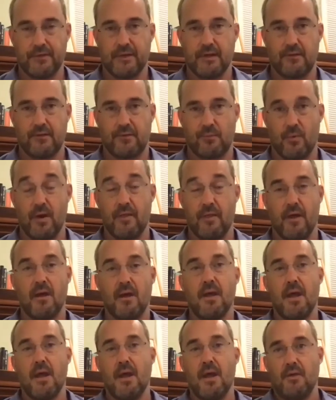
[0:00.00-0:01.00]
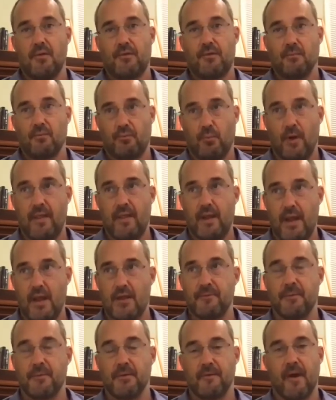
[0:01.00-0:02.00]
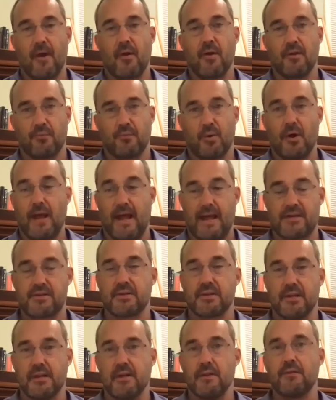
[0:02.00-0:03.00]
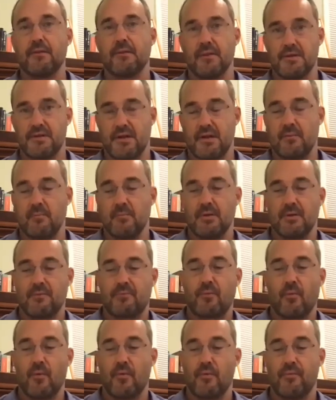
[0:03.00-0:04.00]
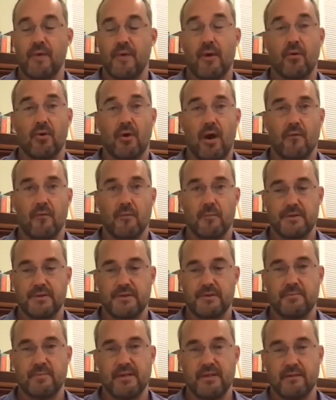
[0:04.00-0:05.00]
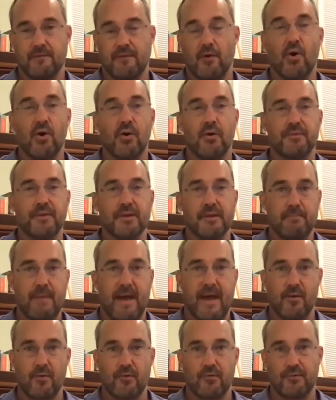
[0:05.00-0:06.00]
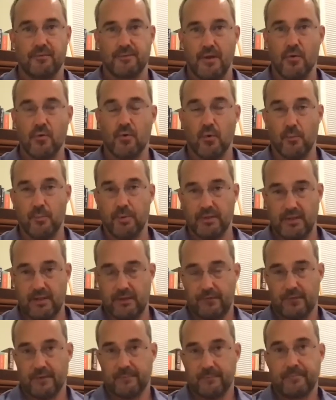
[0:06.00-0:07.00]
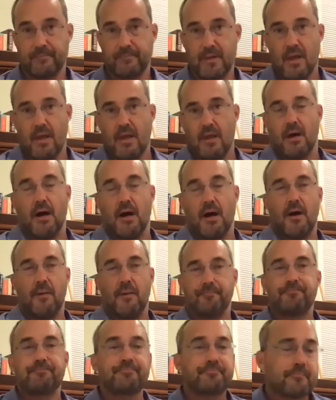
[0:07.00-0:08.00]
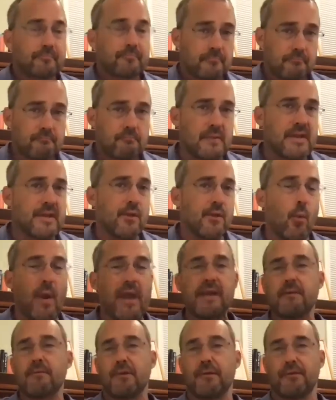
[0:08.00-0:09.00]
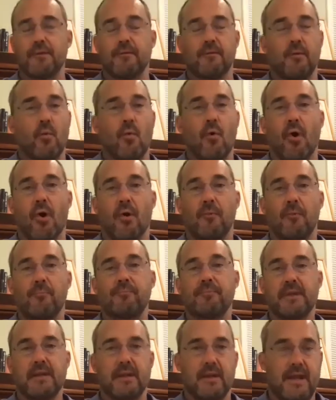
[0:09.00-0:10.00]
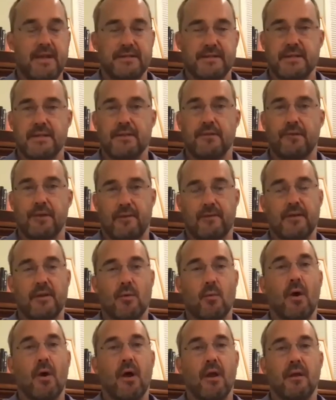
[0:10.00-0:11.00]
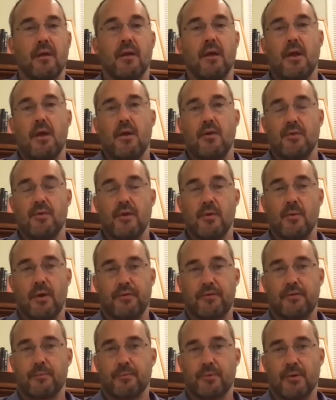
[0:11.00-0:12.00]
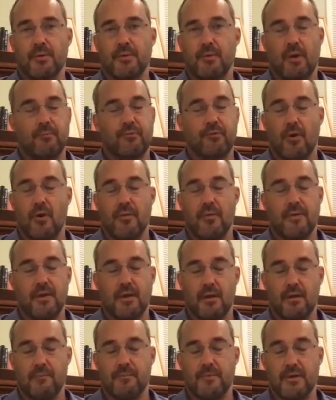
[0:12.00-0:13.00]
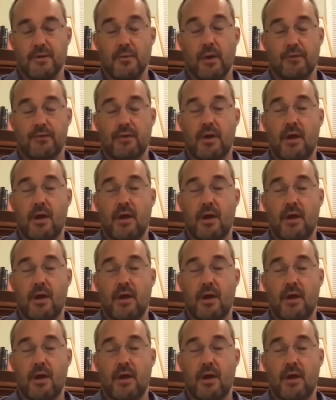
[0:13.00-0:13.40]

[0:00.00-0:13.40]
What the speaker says: And it's one of the handful of areas where it actually is legitimate for the federal government to be involved in matters of local policing. In the wake of the Civil War in 1871, the U.S.